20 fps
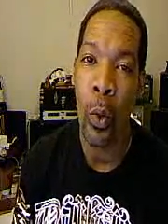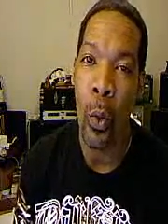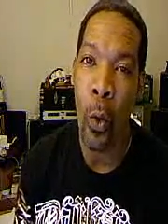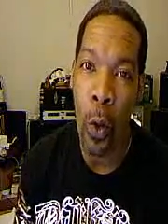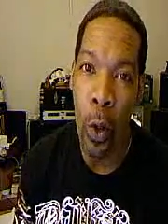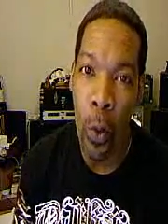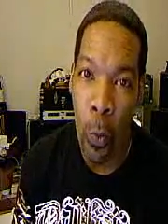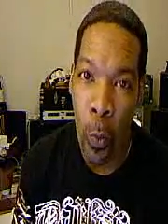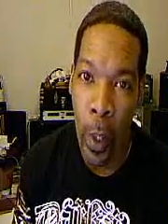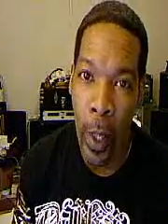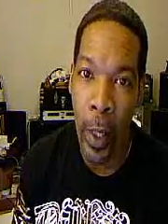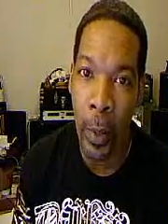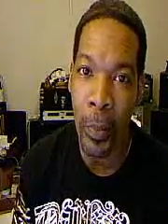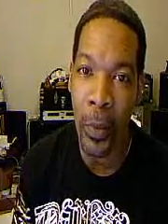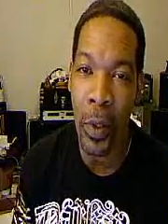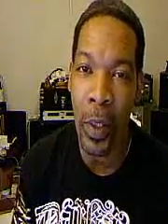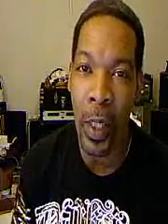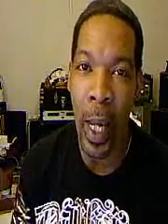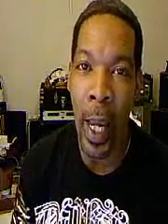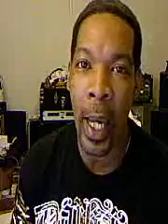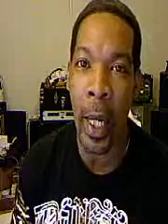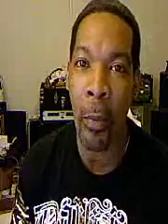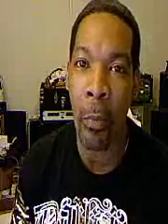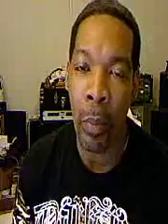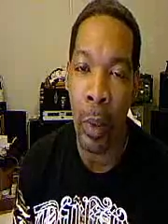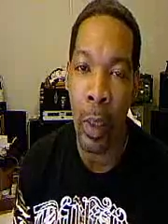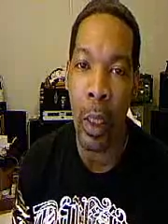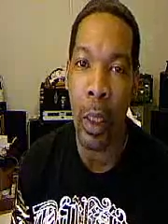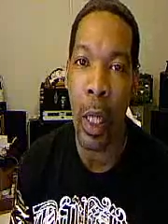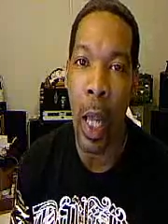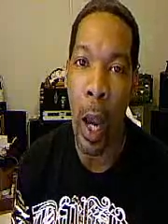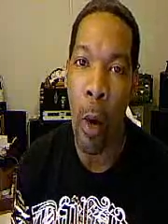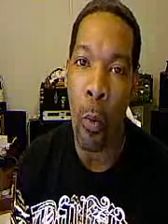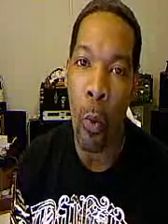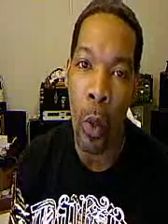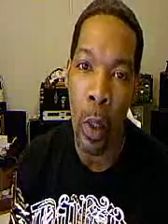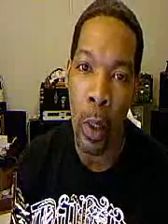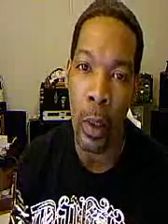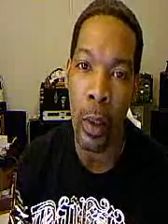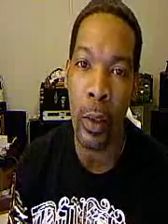on the website, but I
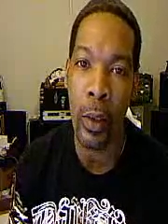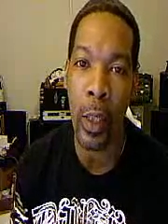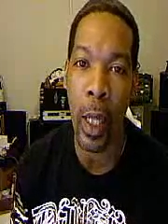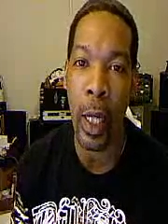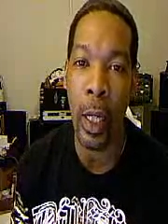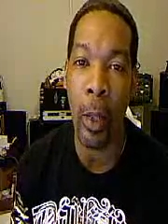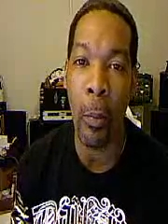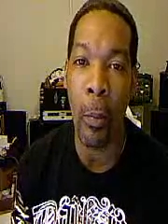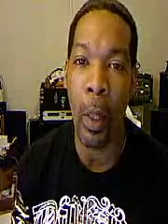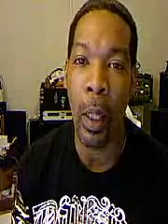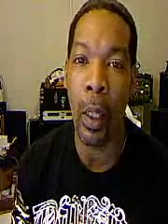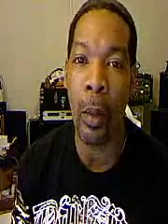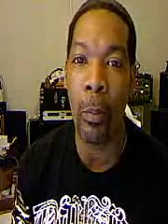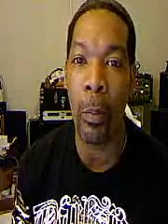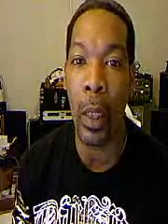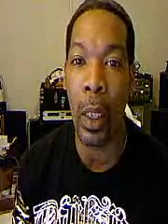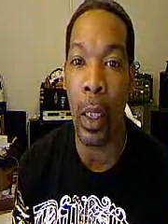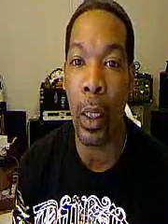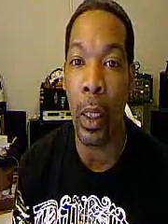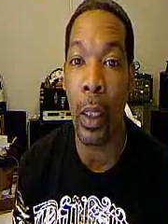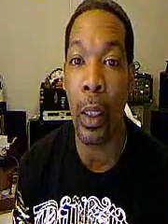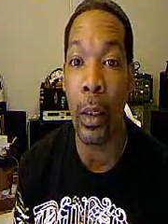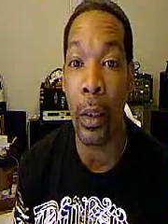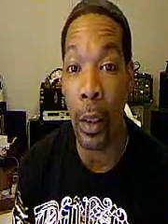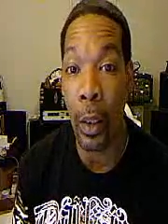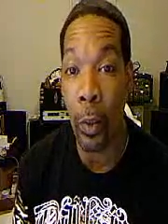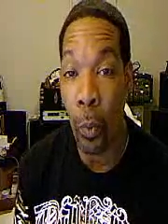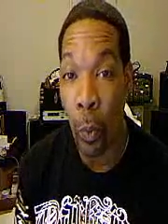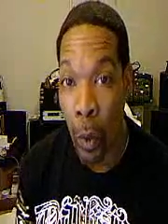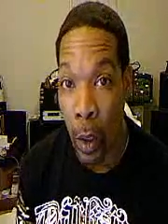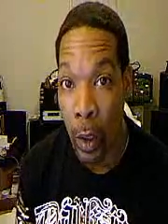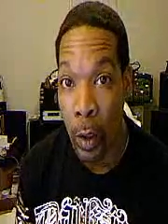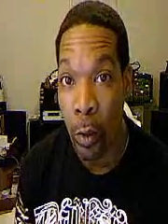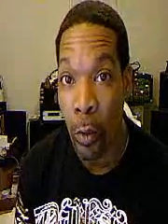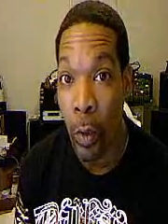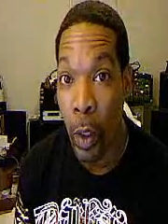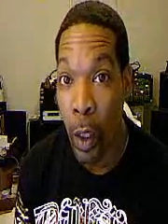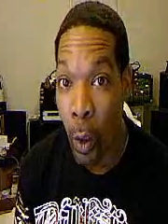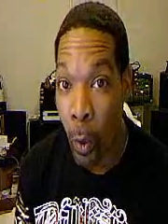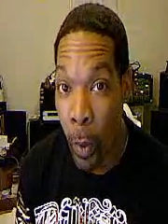wanted to take a minute because it was
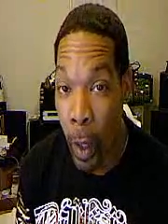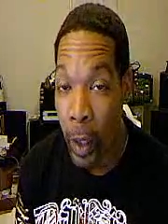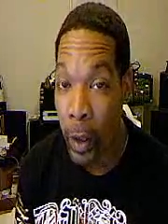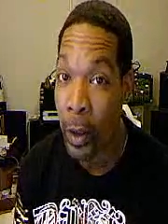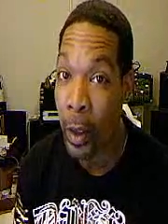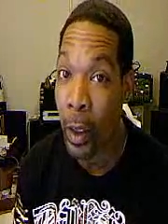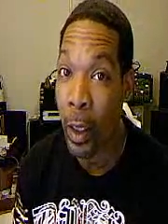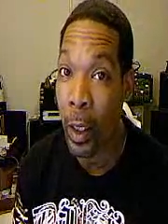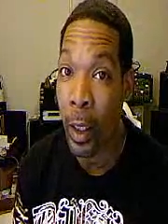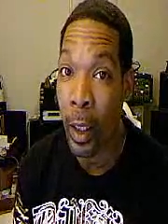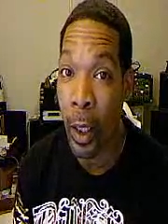requested.